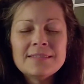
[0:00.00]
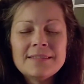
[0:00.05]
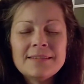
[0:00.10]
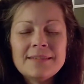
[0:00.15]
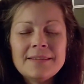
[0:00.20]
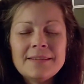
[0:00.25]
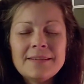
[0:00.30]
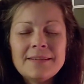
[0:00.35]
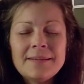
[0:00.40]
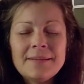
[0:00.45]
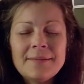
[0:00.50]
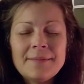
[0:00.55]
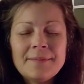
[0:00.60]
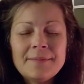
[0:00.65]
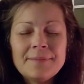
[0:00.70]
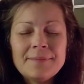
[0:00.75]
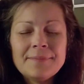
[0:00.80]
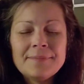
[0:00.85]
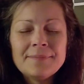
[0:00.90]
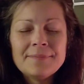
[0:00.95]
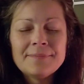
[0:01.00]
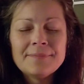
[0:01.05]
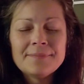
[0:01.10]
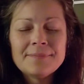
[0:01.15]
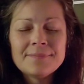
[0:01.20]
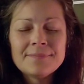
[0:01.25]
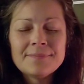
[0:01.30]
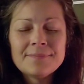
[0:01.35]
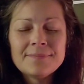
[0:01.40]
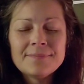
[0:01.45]

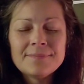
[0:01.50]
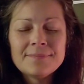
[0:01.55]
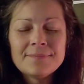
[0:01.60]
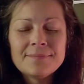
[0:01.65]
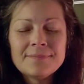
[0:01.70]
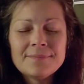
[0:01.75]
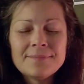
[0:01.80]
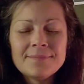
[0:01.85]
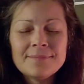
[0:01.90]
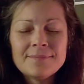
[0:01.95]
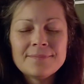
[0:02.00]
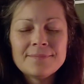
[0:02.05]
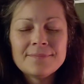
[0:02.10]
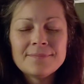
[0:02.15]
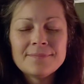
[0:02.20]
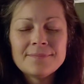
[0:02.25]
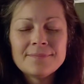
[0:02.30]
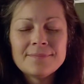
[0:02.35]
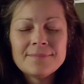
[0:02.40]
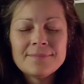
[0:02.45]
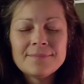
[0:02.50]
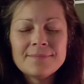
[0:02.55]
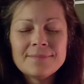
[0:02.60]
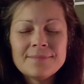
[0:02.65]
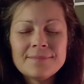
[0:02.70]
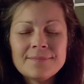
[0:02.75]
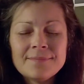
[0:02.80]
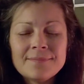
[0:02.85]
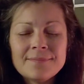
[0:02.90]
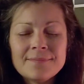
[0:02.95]

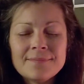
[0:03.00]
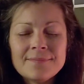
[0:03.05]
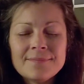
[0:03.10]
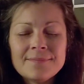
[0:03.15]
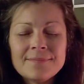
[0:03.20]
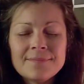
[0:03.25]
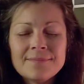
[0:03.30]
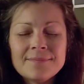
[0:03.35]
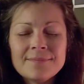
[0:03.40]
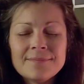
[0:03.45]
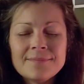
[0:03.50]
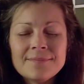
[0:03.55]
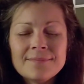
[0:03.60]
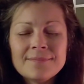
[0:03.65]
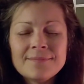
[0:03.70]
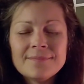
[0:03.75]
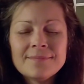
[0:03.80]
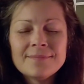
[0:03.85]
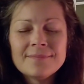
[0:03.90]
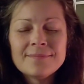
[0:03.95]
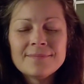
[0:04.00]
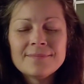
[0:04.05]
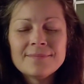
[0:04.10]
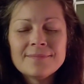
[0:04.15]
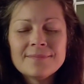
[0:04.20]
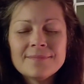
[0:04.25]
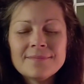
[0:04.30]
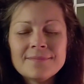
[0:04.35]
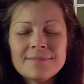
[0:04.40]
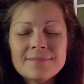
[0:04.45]

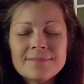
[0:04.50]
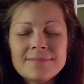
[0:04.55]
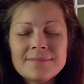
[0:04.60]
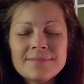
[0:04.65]
Nothing is said.